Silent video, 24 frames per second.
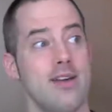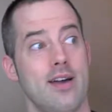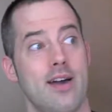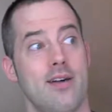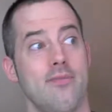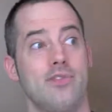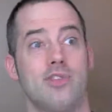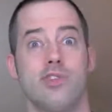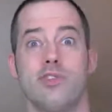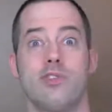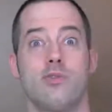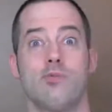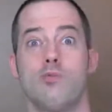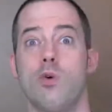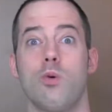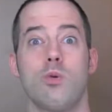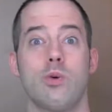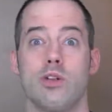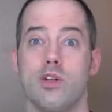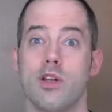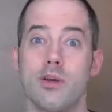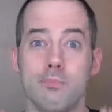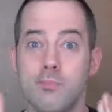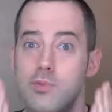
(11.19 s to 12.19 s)
I've just
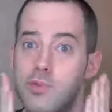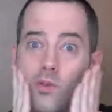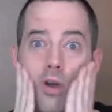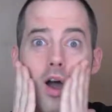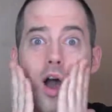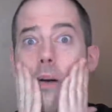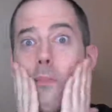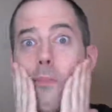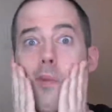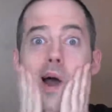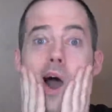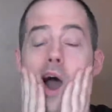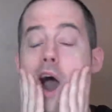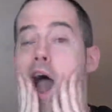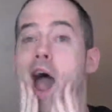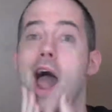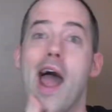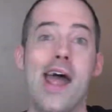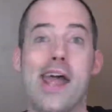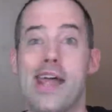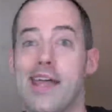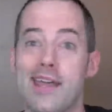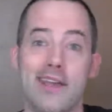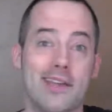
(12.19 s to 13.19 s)
woken up, so I'm uh,
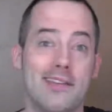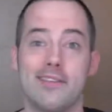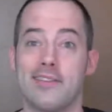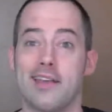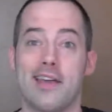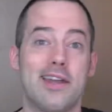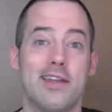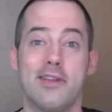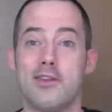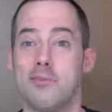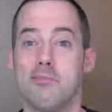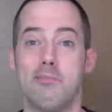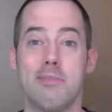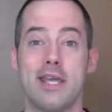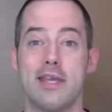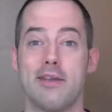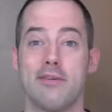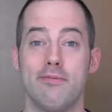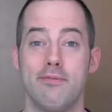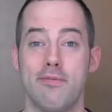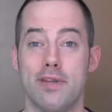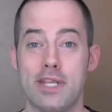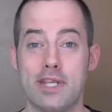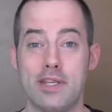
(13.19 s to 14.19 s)
Excited to
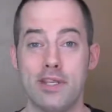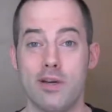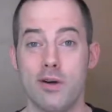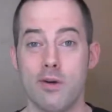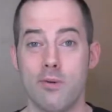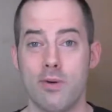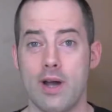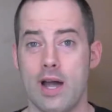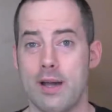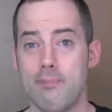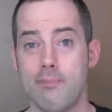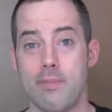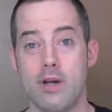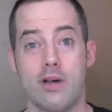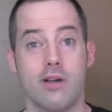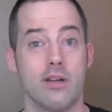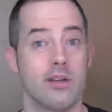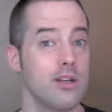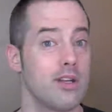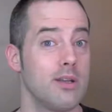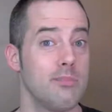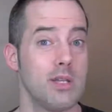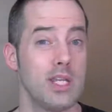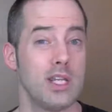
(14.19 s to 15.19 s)
make a video. I'm
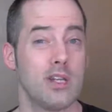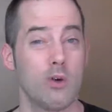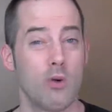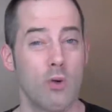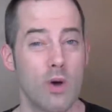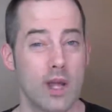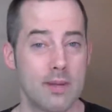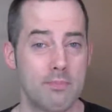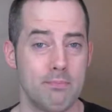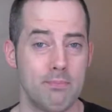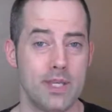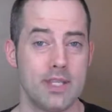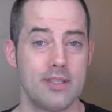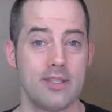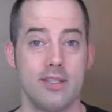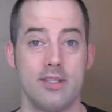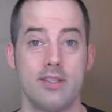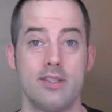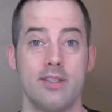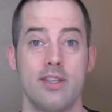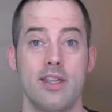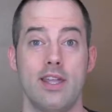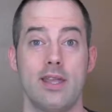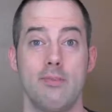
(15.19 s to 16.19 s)
uh, going to be quite
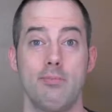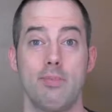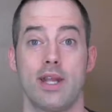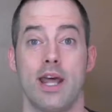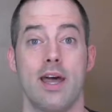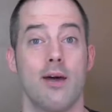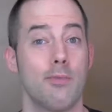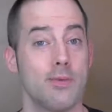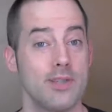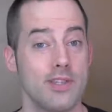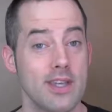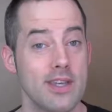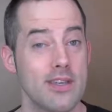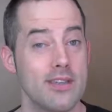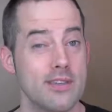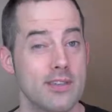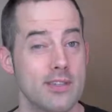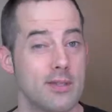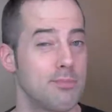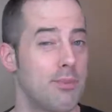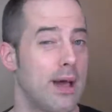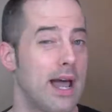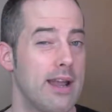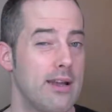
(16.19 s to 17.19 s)
busy today, but I was
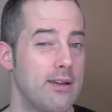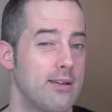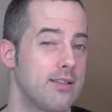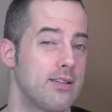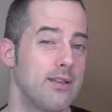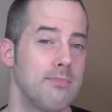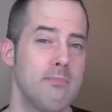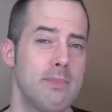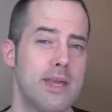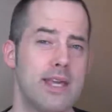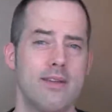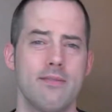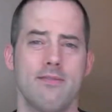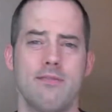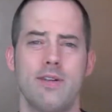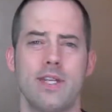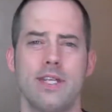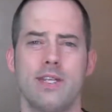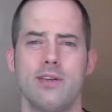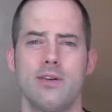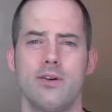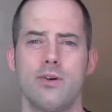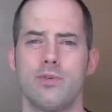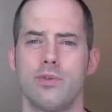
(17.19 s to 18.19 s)
inspired to make a
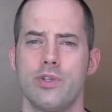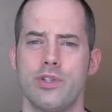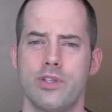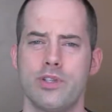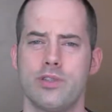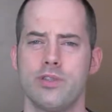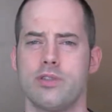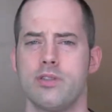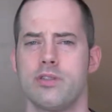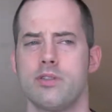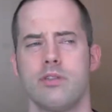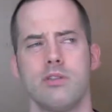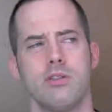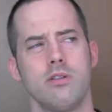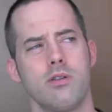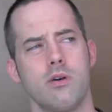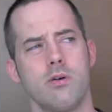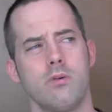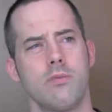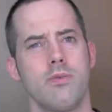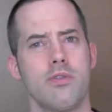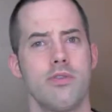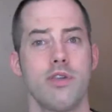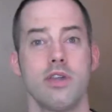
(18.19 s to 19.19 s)
video just, you
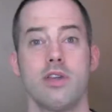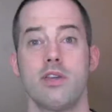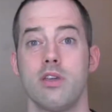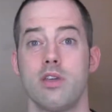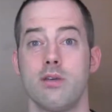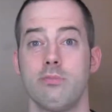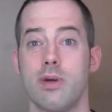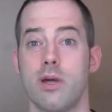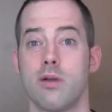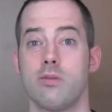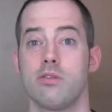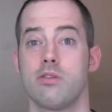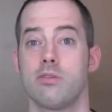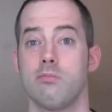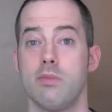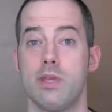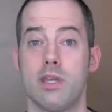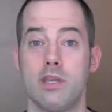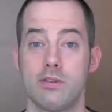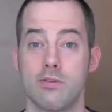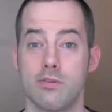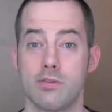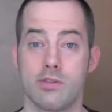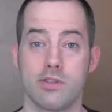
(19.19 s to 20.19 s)
know, thinking about
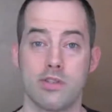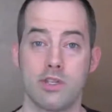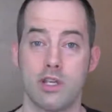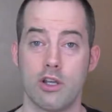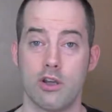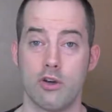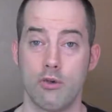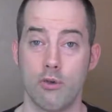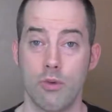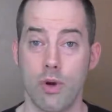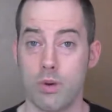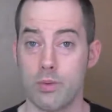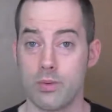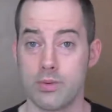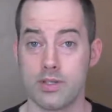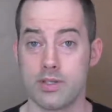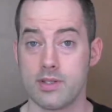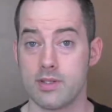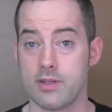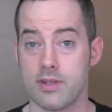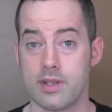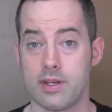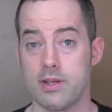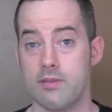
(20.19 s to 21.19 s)
some interesting
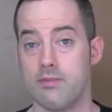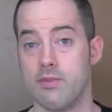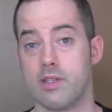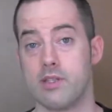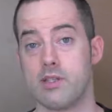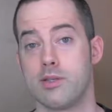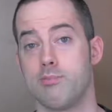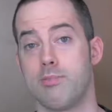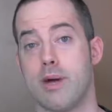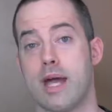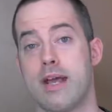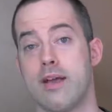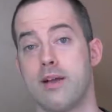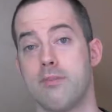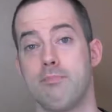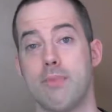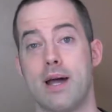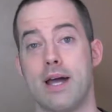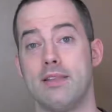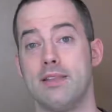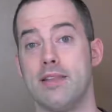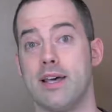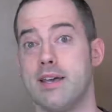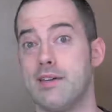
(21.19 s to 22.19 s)
quotes that have inspired
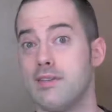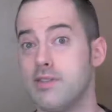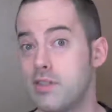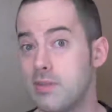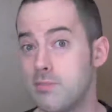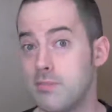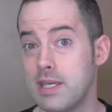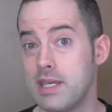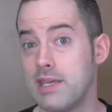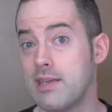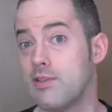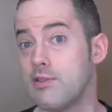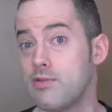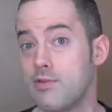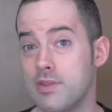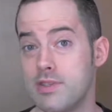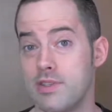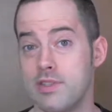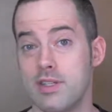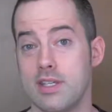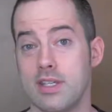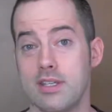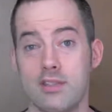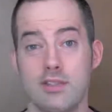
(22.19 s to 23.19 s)
my life, some
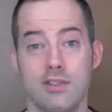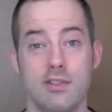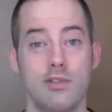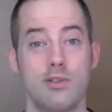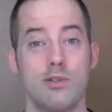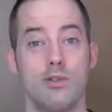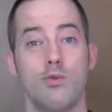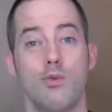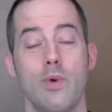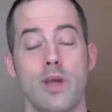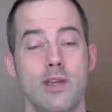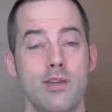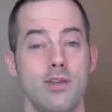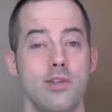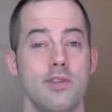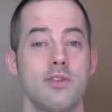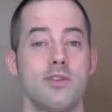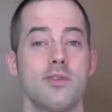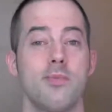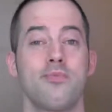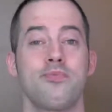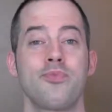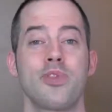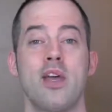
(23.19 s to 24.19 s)
interesting
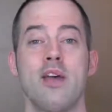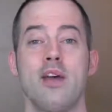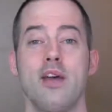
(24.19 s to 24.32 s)
situations.